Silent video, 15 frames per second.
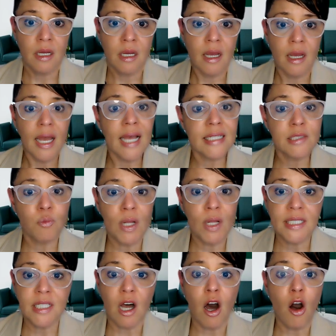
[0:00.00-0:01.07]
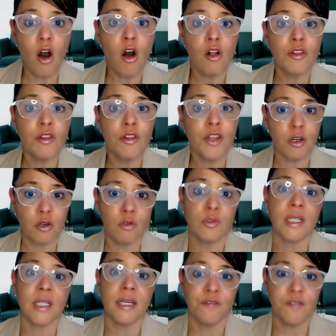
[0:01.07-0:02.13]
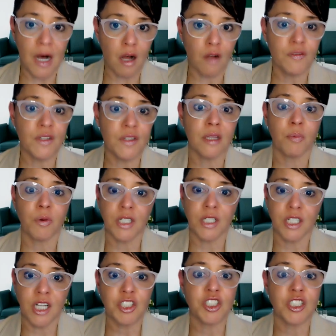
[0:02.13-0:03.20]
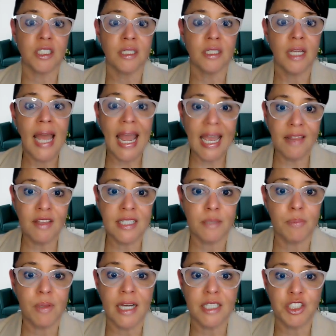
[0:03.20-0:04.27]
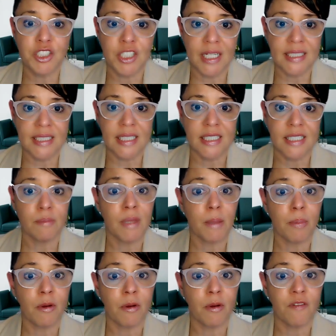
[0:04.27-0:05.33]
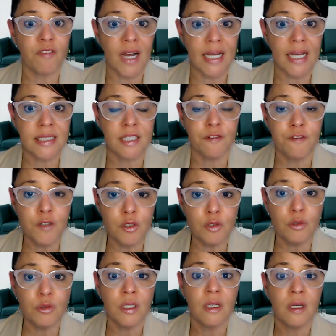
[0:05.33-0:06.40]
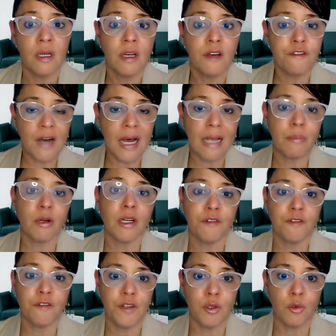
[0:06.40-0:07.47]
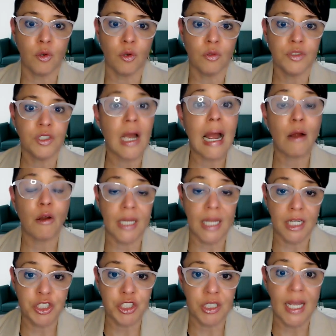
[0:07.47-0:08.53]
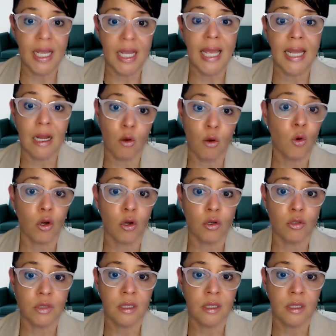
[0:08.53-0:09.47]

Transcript: as well as all those involved in the production and the supply chain system that provides the food, fiber, and fuel to our nation and our world.